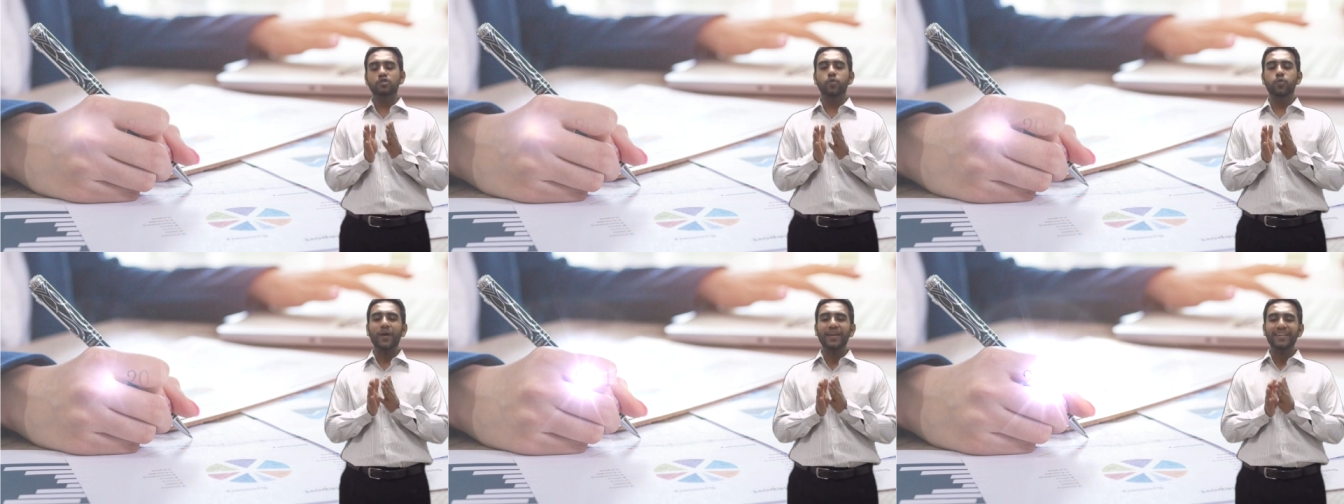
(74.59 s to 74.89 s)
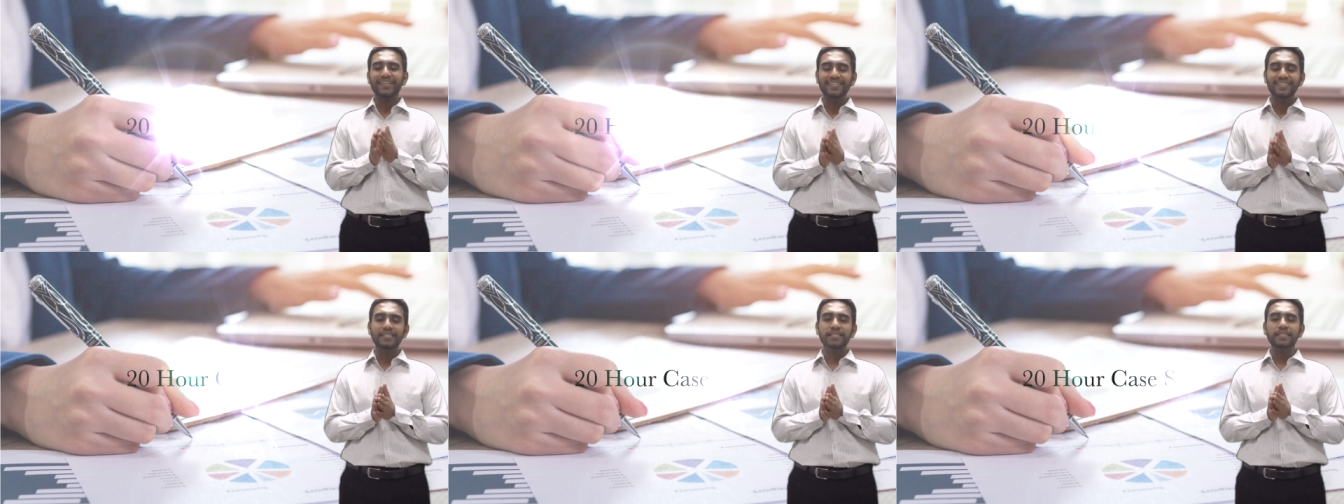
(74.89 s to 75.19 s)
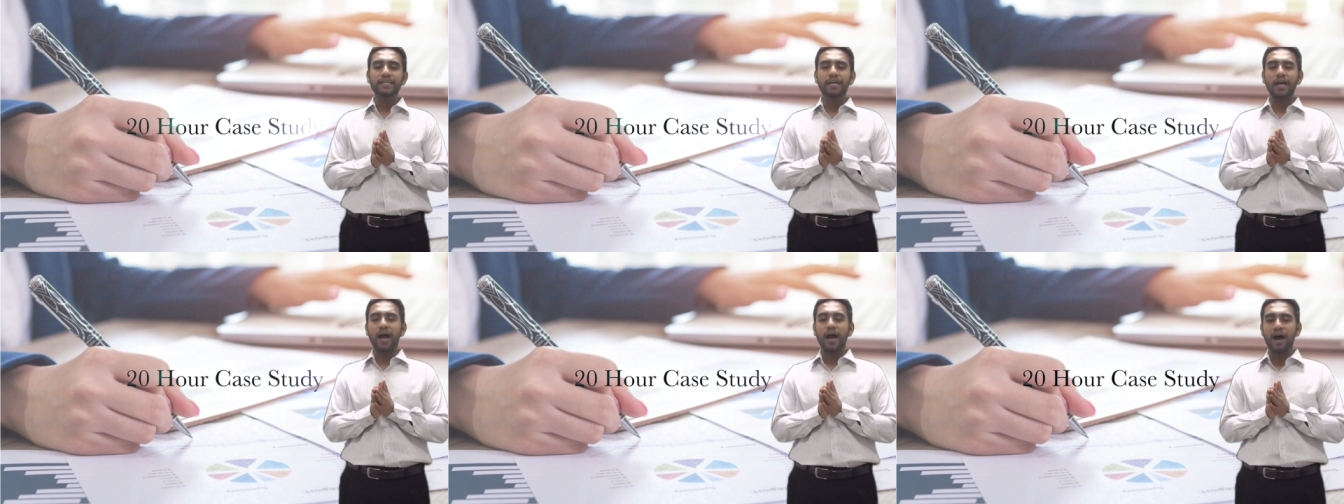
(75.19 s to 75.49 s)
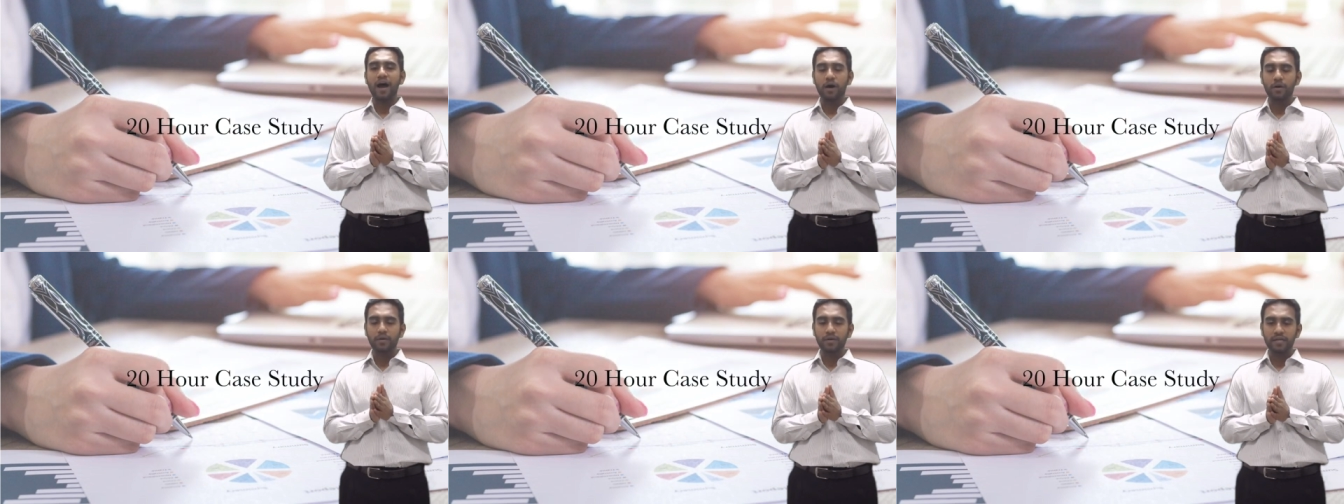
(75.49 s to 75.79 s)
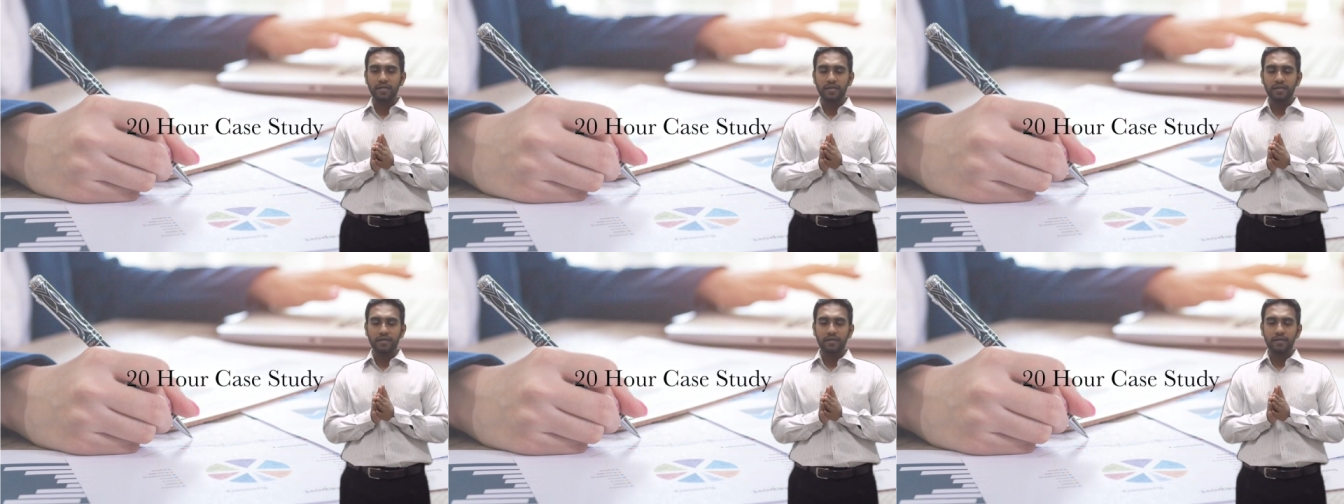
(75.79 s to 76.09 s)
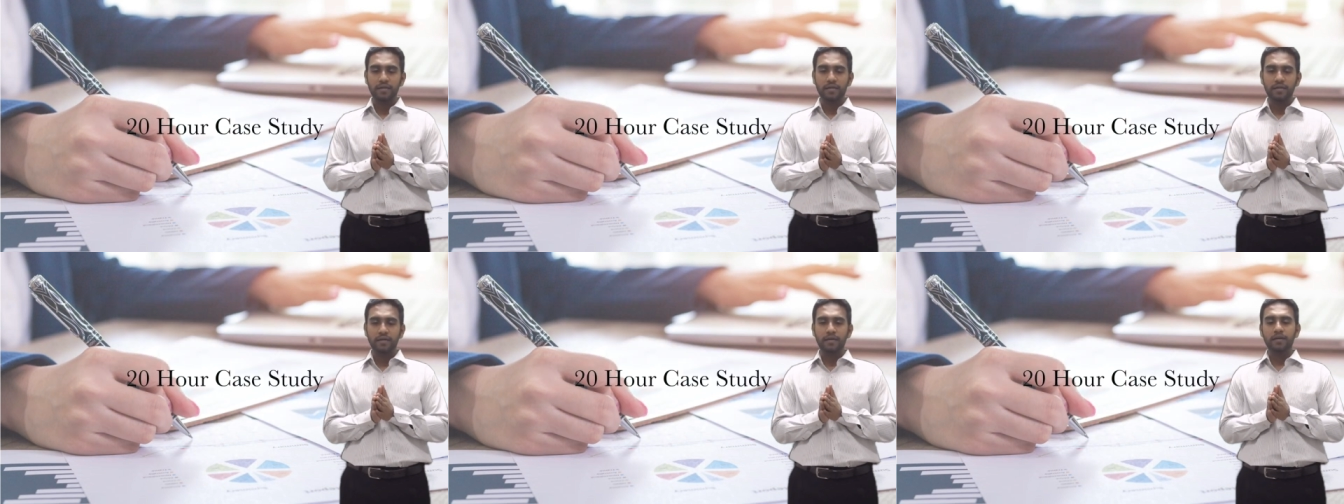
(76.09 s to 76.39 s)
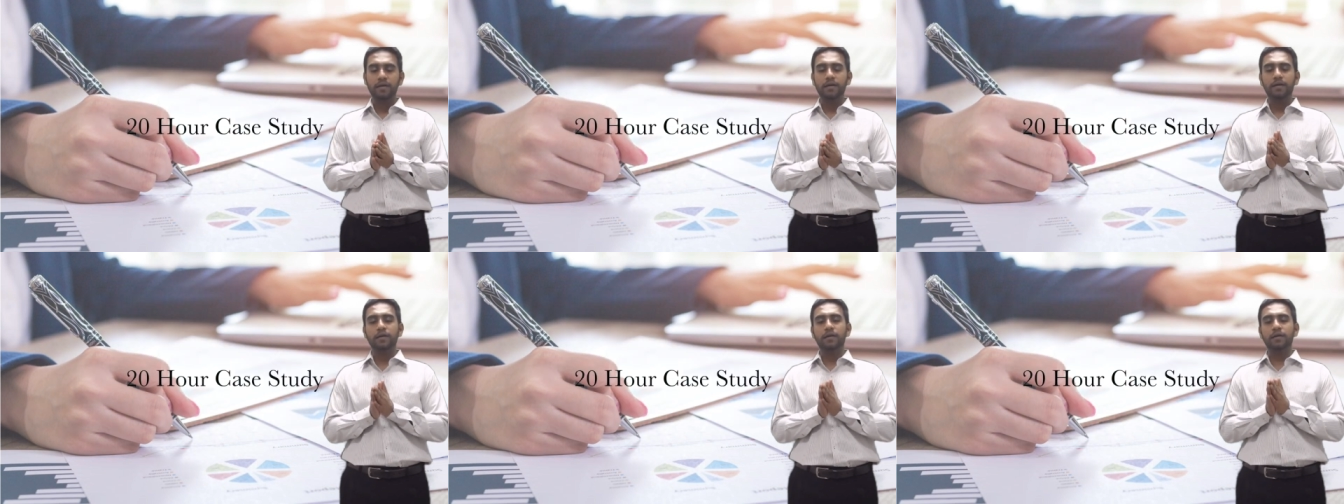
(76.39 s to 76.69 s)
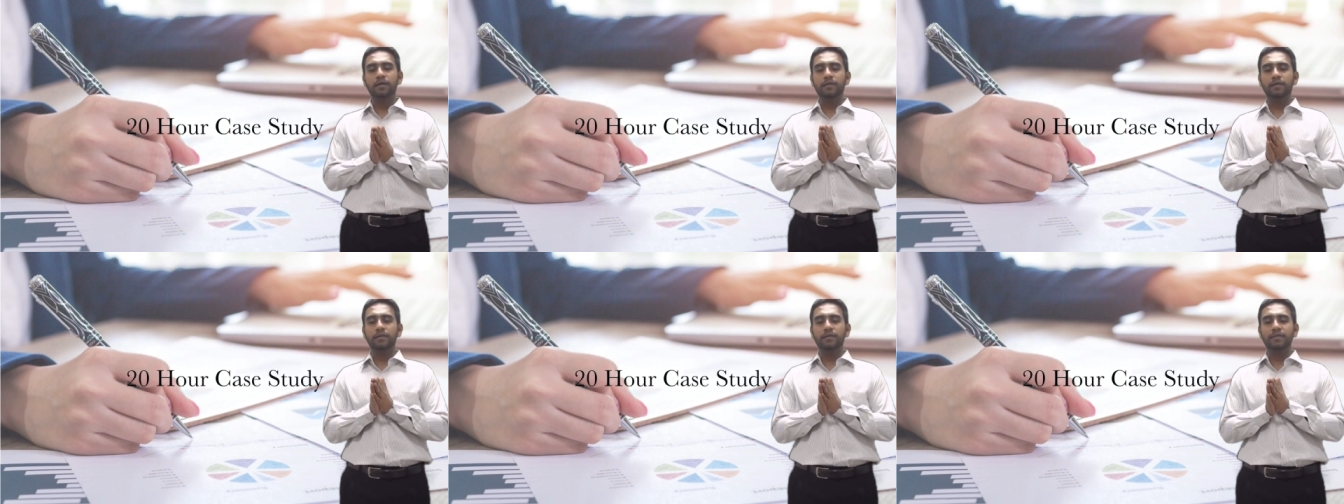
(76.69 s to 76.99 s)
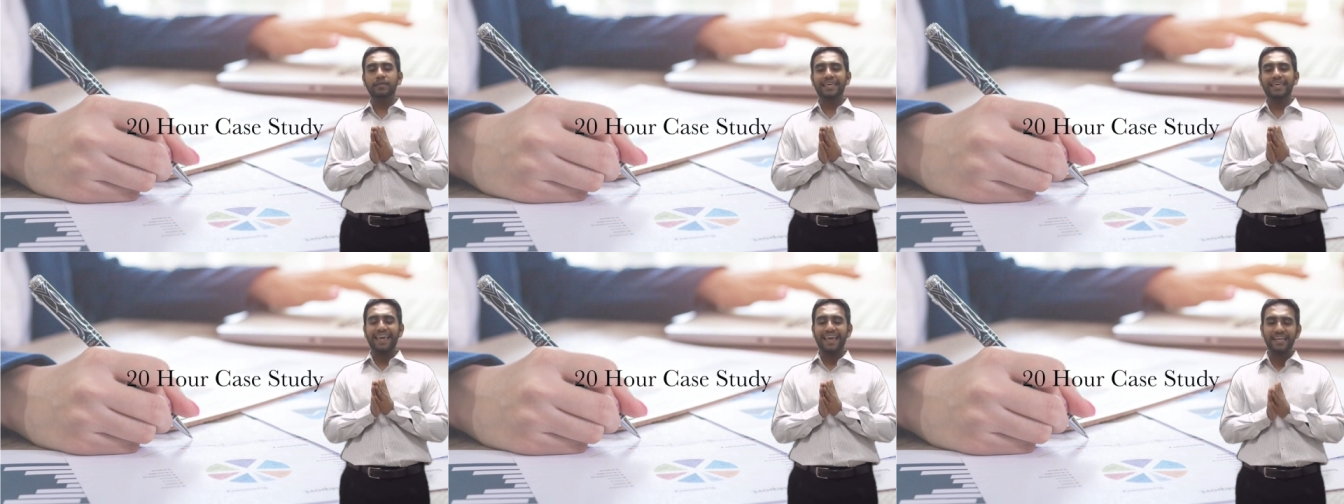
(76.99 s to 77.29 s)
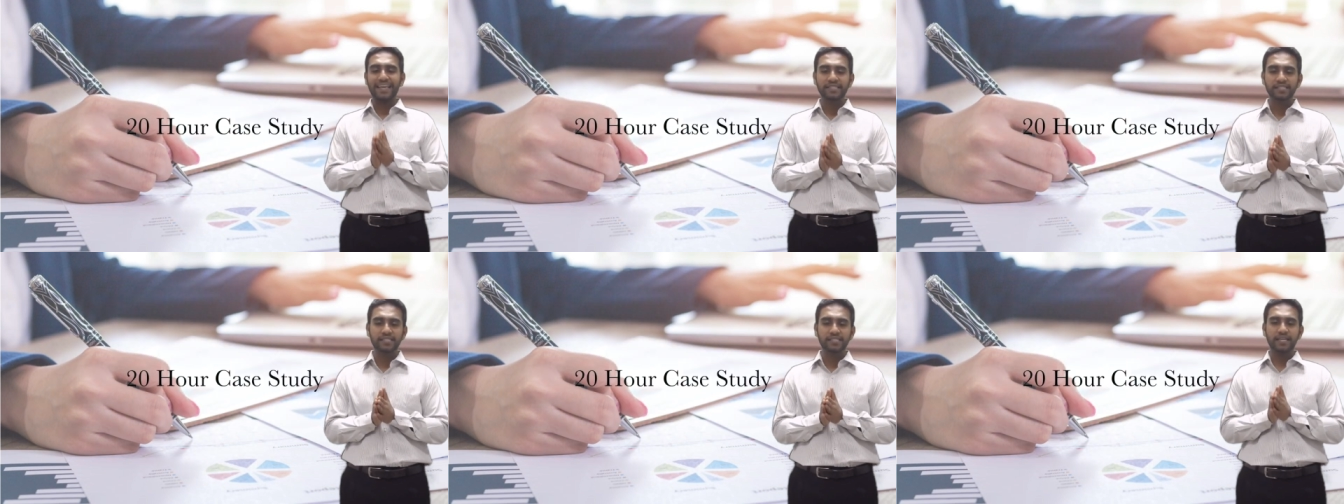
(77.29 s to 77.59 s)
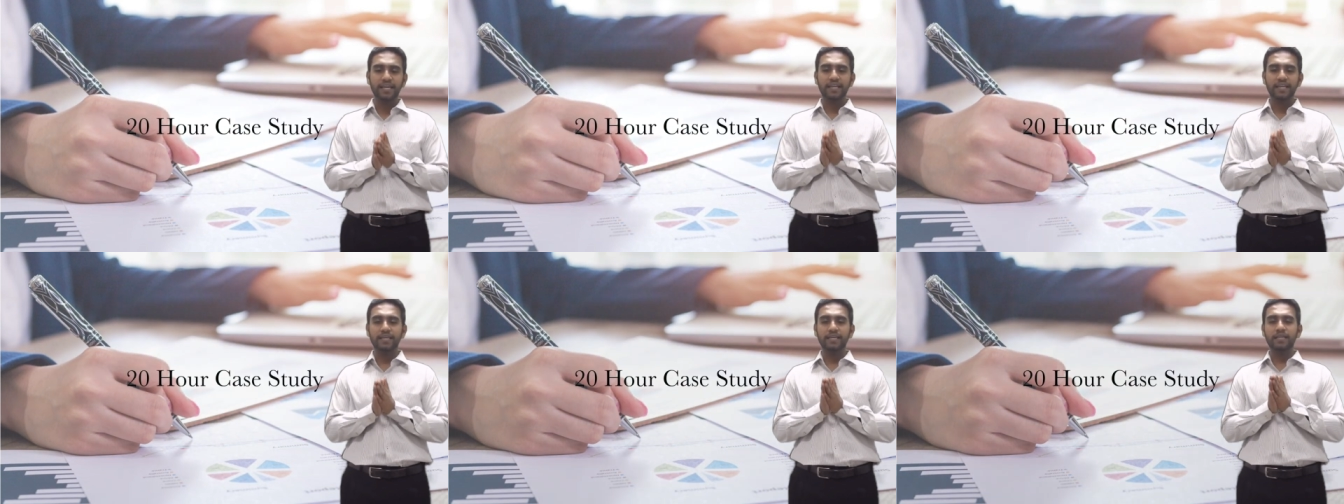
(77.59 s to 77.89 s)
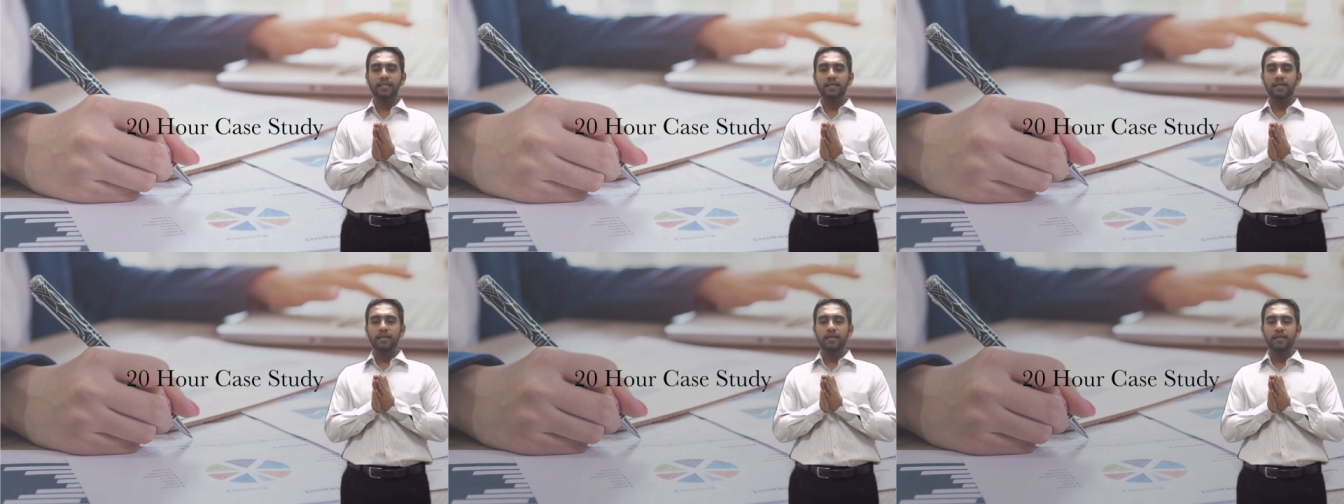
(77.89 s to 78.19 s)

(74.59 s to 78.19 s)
20-hour case study